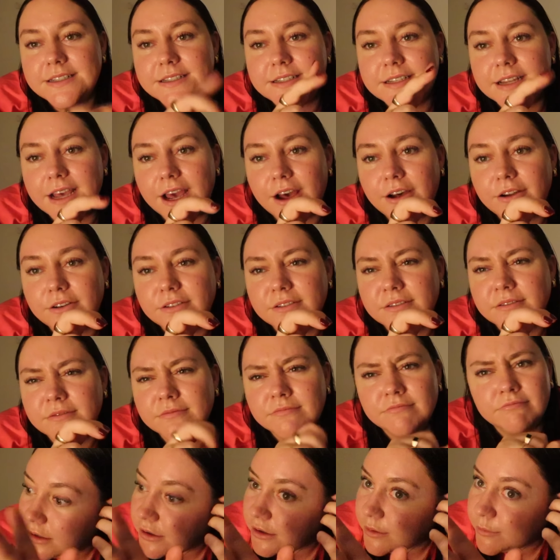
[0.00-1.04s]
down.
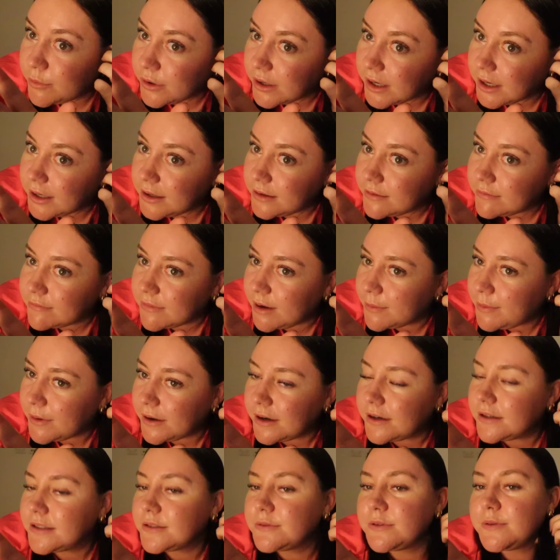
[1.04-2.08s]
Not important. My
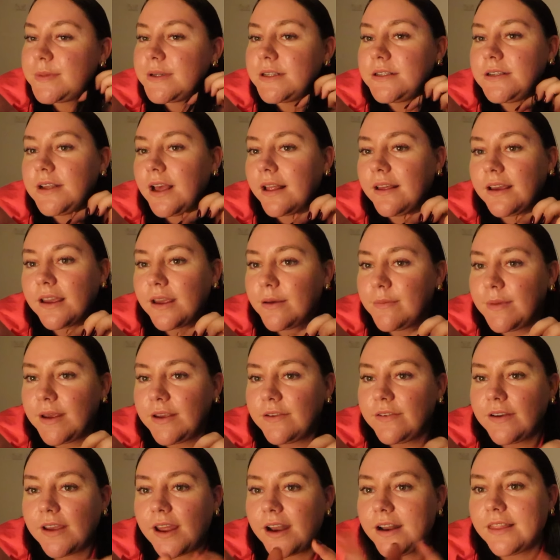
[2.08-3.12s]
parents would be yelling at me
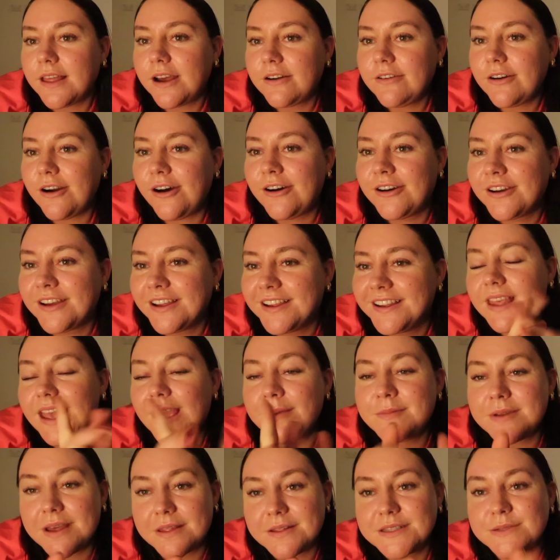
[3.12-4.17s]
for getting that wrong.
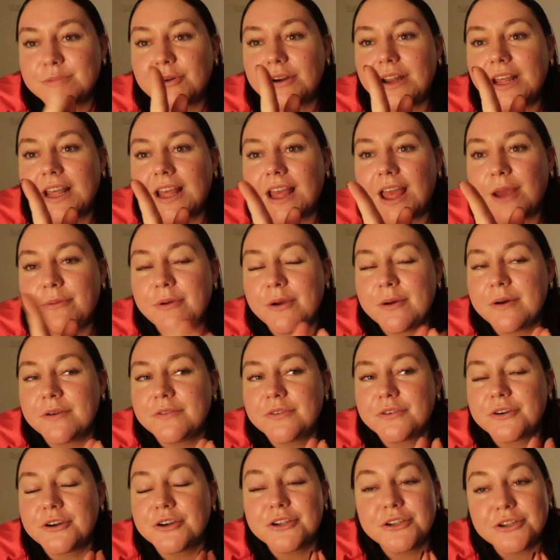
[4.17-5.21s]
Came down this morning and we went
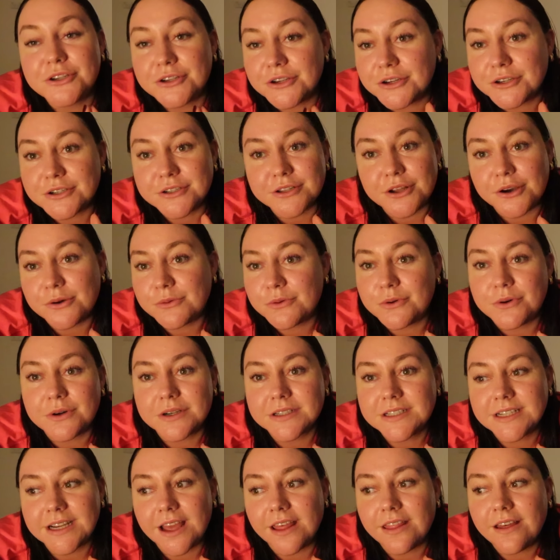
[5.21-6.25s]
for a huge long walk
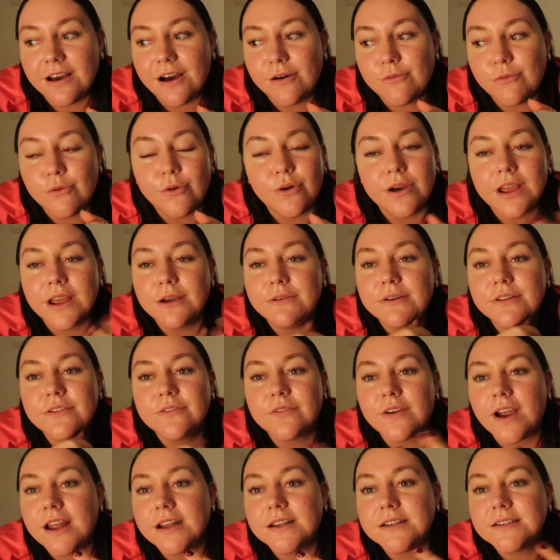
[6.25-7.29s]
together. Walking with
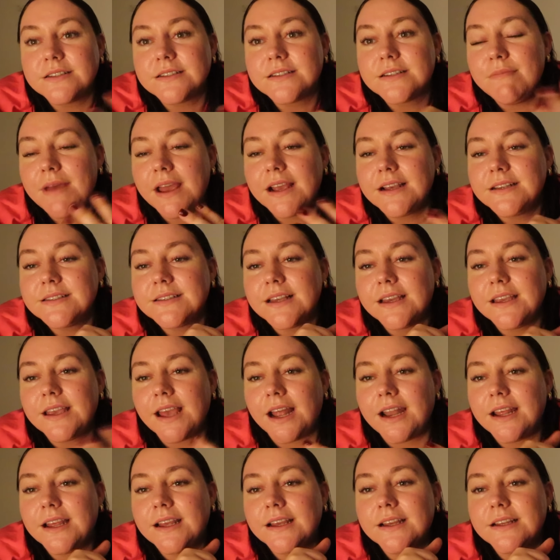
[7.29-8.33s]
friends makes
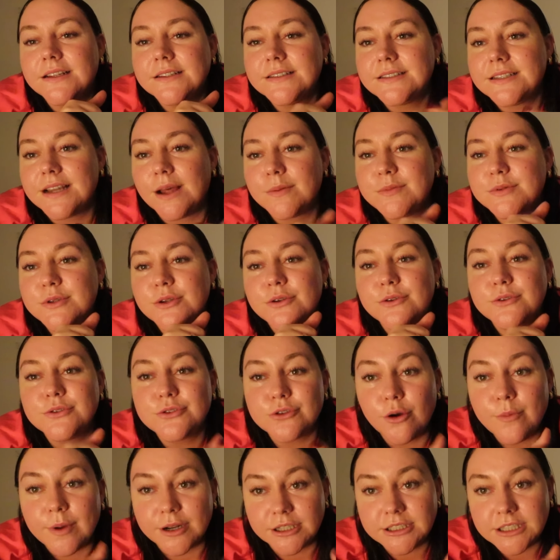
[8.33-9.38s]
getting steps
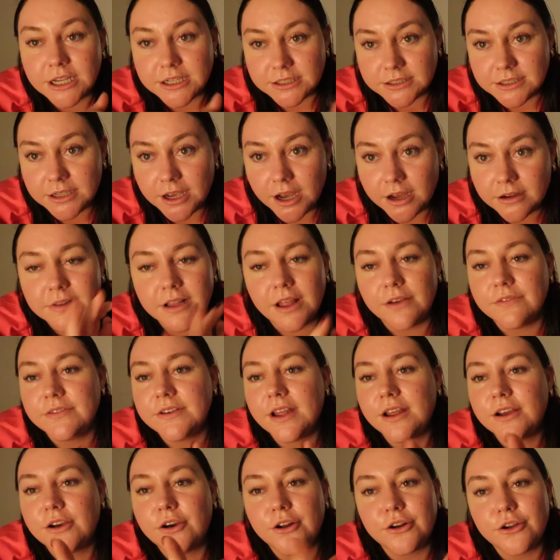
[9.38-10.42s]
so much easier. Loved
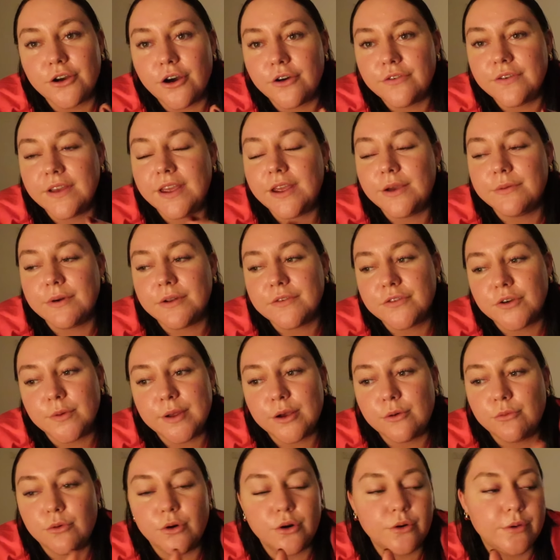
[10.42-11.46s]
it. Got a coffee, went for a
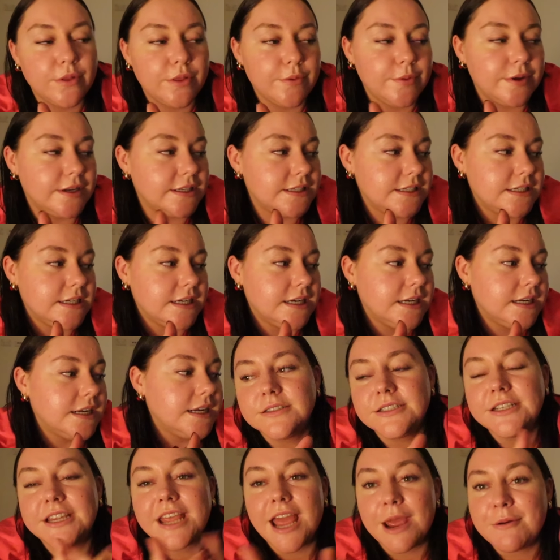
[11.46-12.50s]
big walk with Winston.
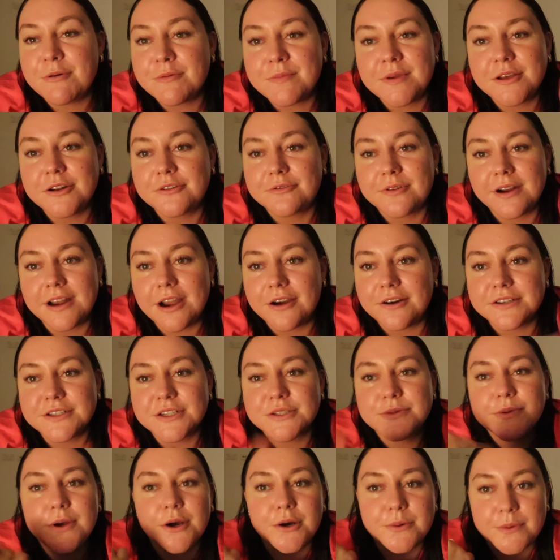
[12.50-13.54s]
She came with me to run errands
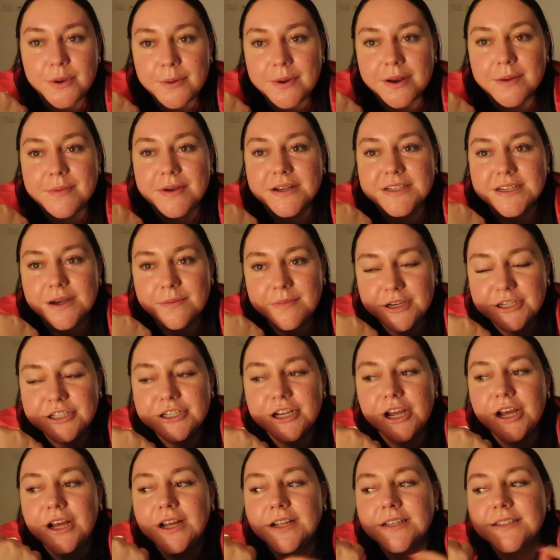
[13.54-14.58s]
as well. We went and picked up my
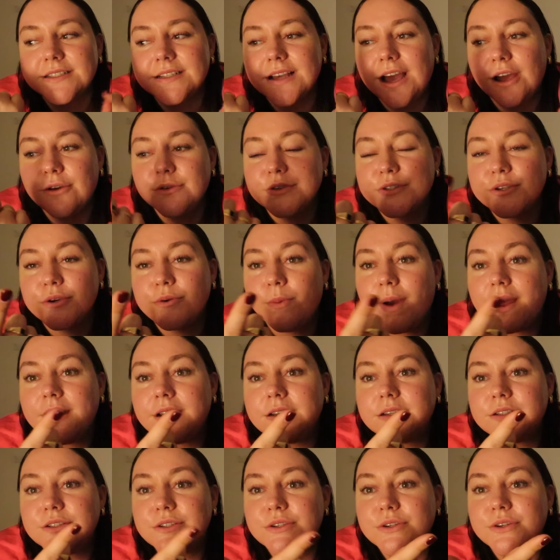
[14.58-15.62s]
shirts. I also
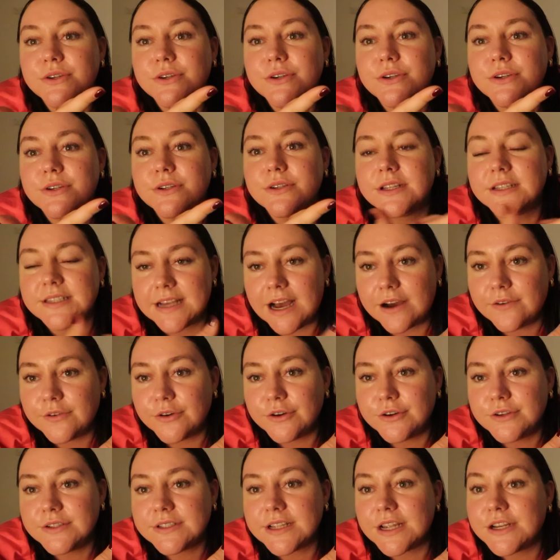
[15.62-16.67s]
went to the
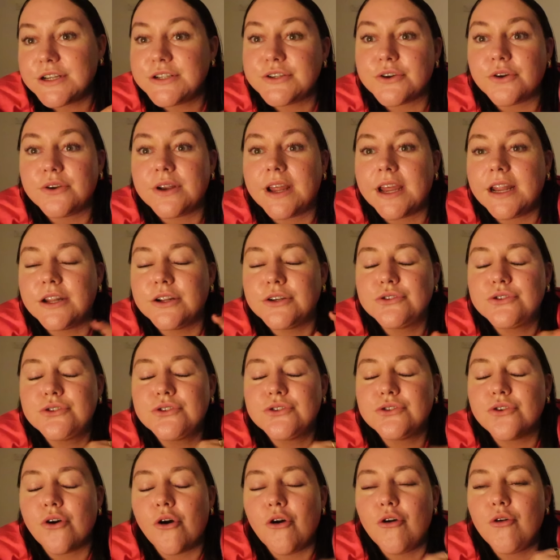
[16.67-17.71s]
Salvos and donated
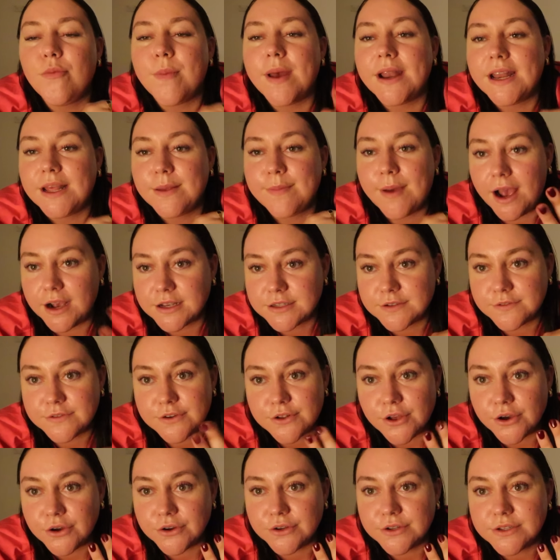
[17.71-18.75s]
so many bags of
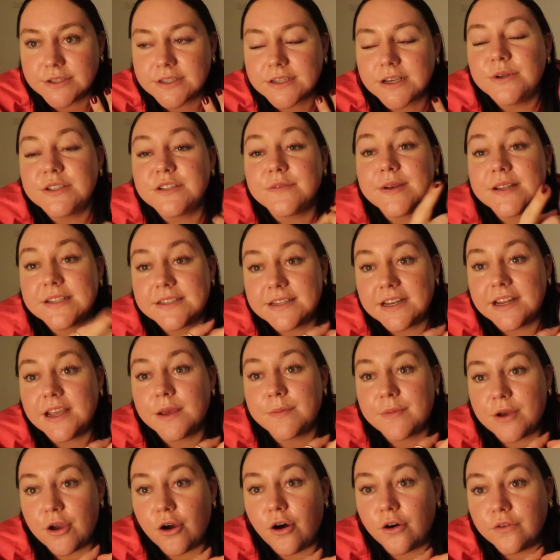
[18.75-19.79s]
clothes, which have been sitting
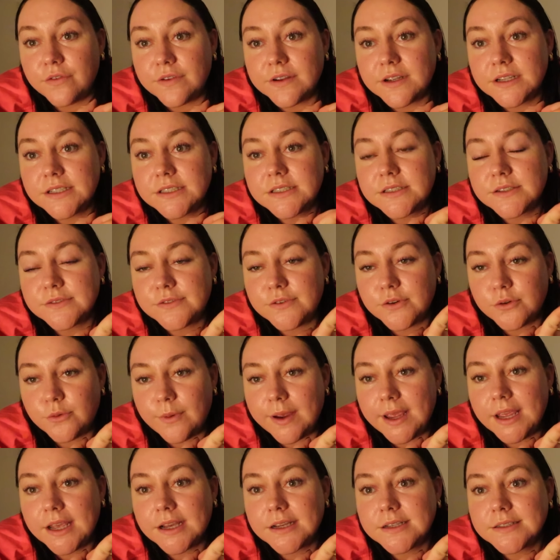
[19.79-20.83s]
in my office for
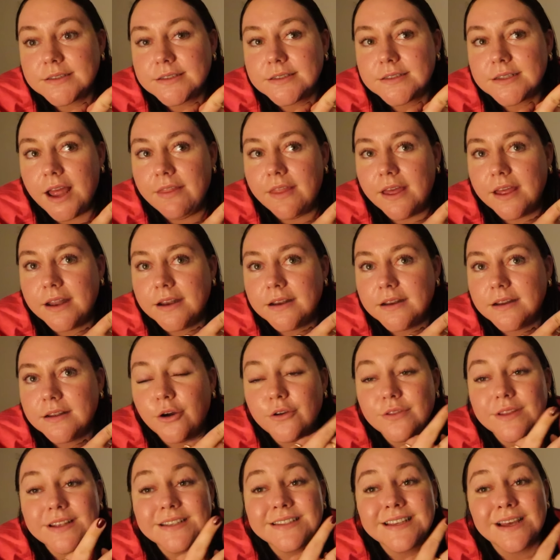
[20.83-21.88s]
weeks and then
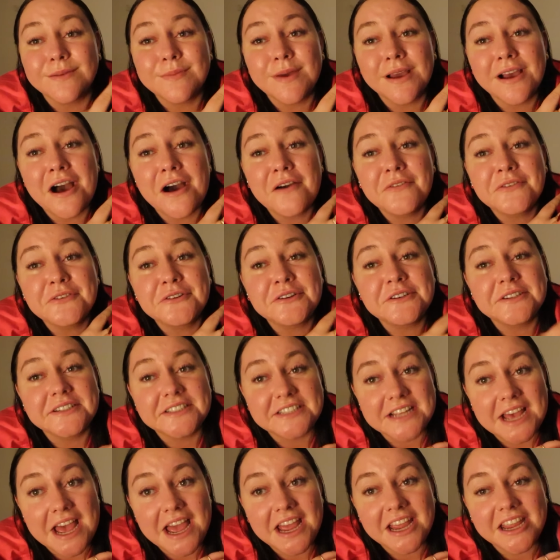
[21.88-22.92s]
only sat in my car for a
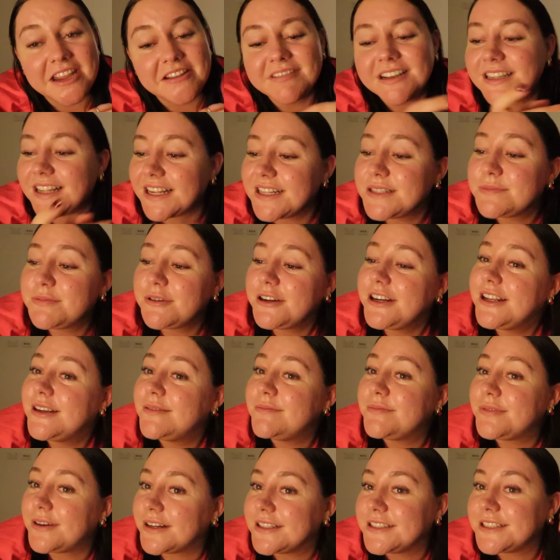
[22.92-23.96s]
day. Like, that's pretty
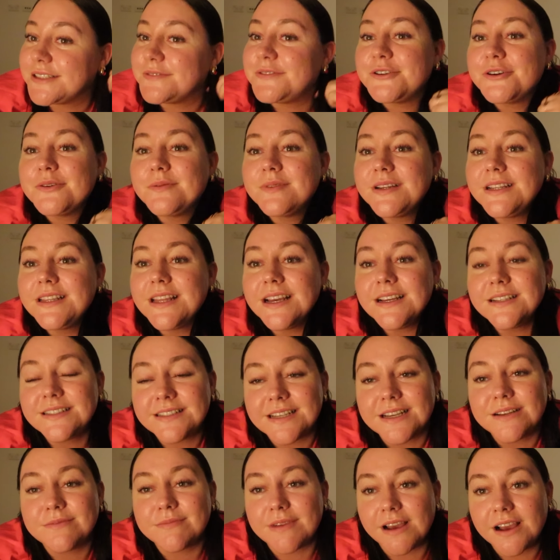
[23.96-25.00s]
impressive. Normally they
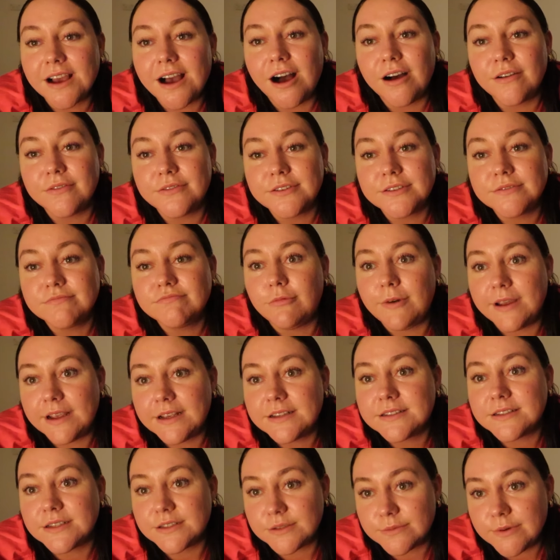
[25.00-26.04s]
sit in my car for
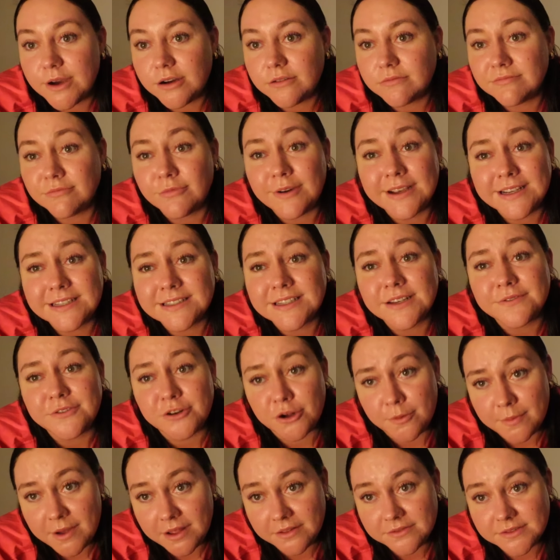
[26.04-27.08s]
weeks as well. Weeks, if
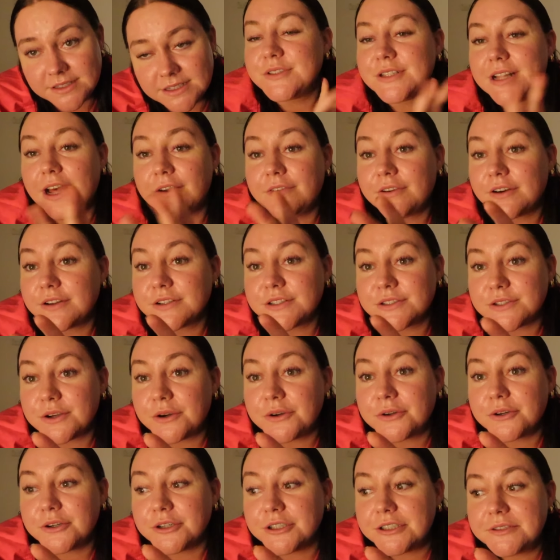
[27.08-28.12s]
not months. So that felt so
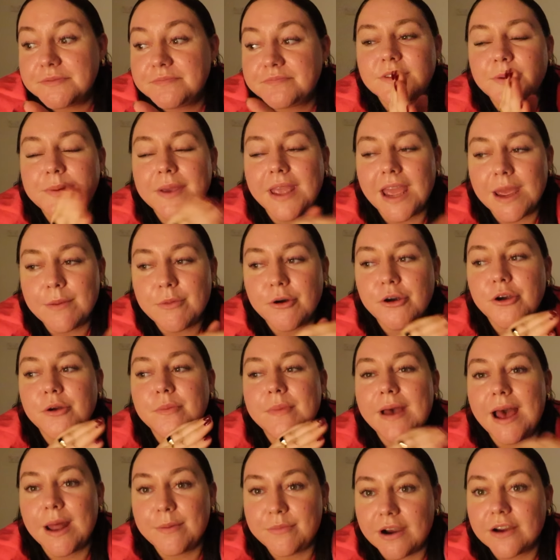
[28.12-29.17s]
good. Then we came home,
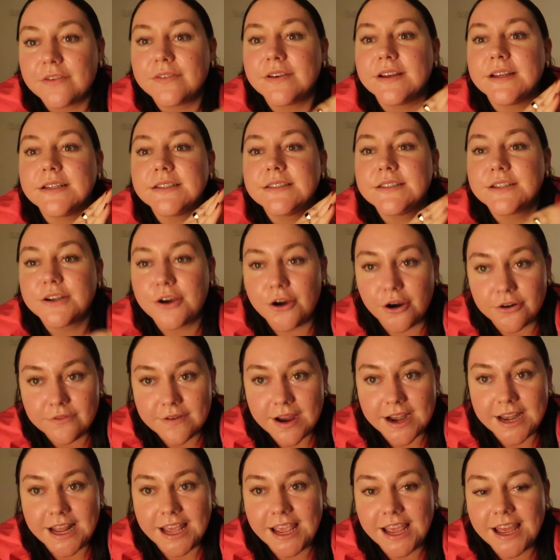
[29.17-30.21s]
had breakfast, got
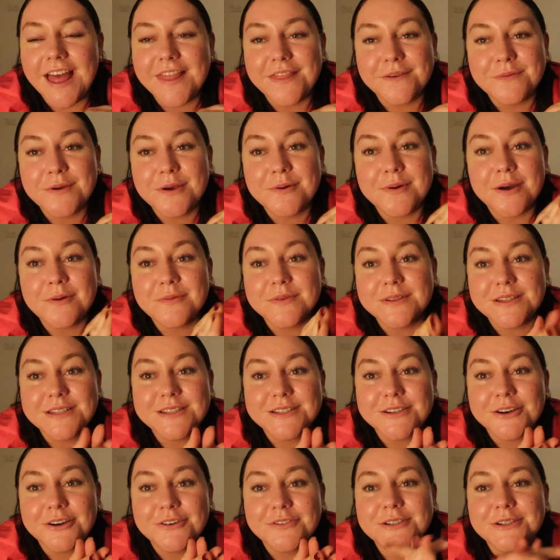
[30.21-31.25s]
ready, and then we went with
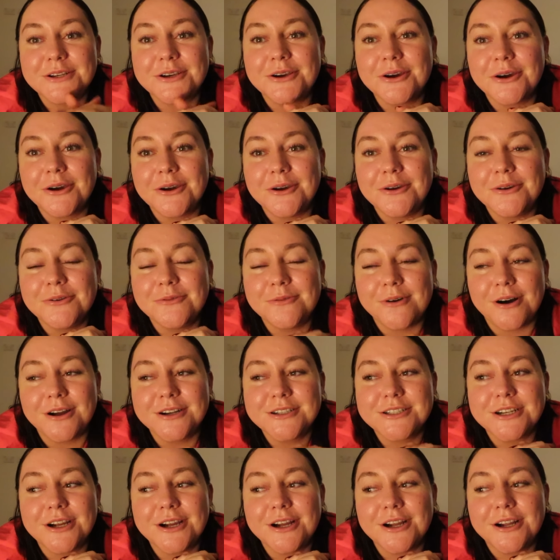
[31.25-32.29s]
Soph to go
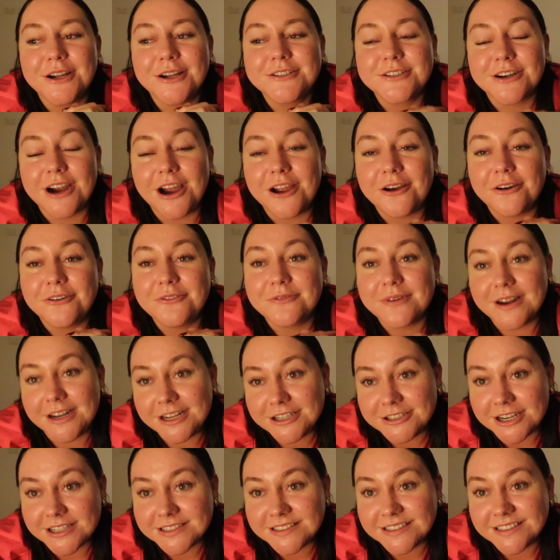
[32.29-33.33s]
watch her try on wedding
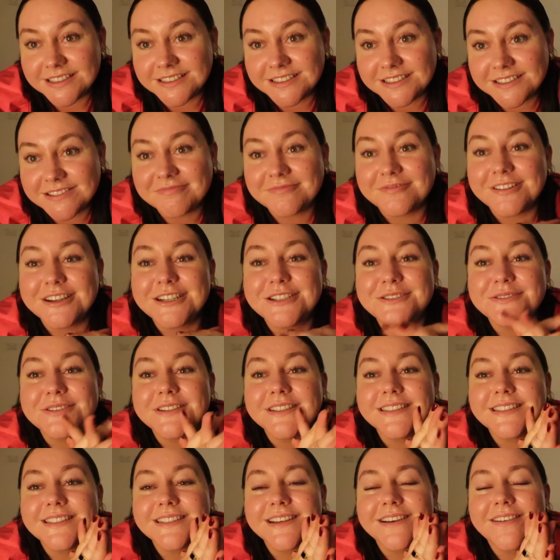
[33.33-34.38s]
dresses, which
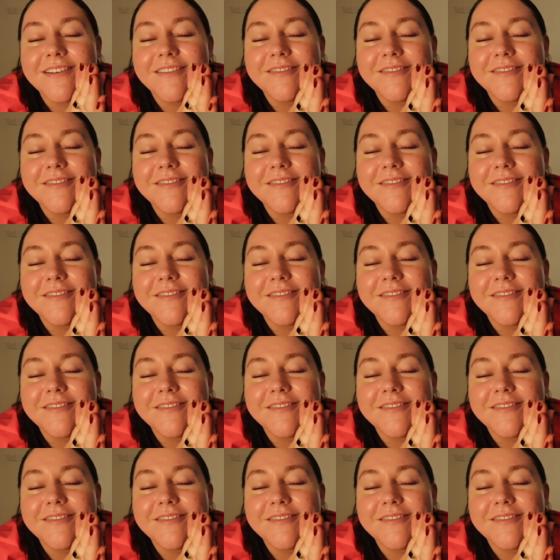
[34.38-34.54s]
was